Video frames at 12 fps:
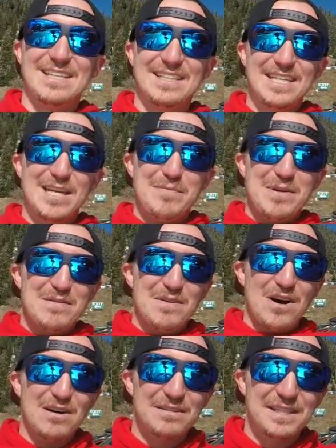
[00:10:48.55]
Keep
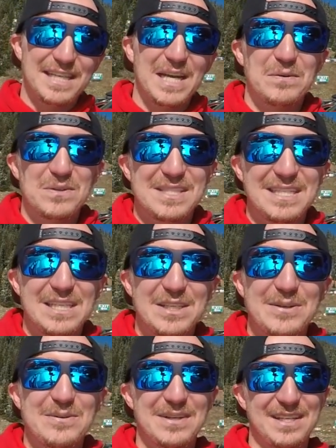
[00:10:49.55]
evolving, and we'll see
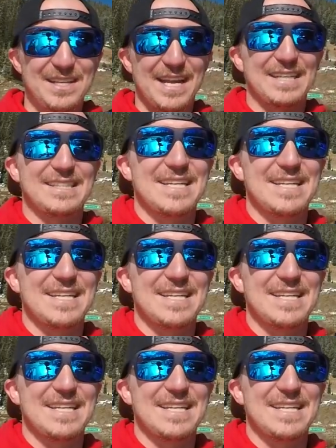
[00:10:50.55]
you next